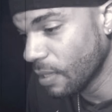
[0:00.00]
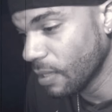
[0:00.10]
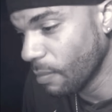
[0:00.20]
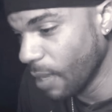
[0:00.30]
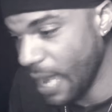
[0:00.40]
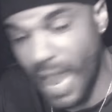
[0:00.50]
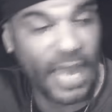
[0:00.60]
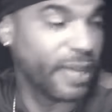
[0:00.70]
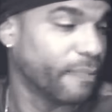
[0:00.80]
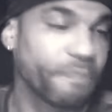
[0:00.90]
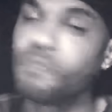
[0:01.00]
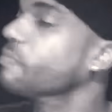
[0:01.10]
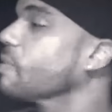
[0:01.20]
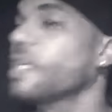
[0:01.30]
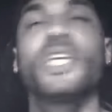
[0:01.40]
But hey,
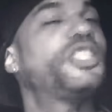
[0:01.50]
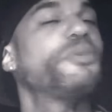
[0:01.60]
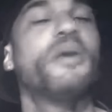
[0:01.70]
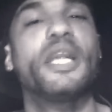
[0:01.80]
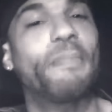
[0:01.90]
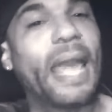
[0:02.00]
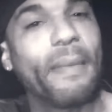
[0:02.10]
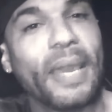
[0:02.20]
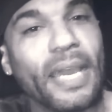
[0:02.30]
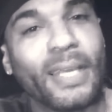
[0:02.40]
get your money, black man.